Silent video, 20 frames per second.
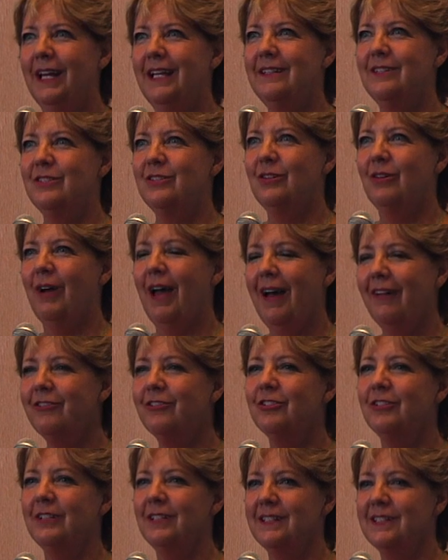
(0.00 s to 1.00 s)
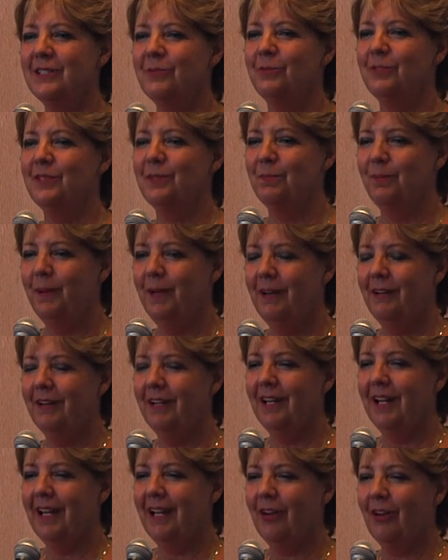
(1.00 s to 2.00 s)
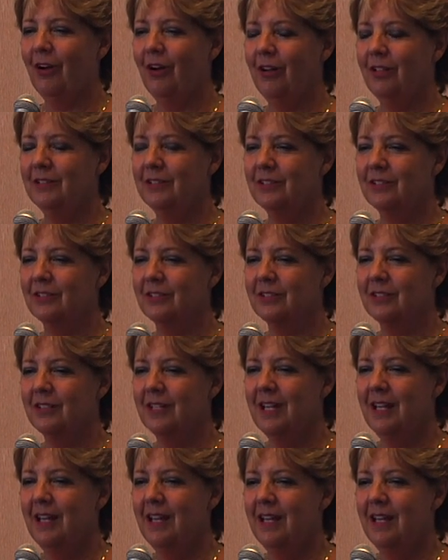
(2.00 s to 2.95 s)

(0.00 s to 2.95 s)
And so after Alyssa was married, I called her,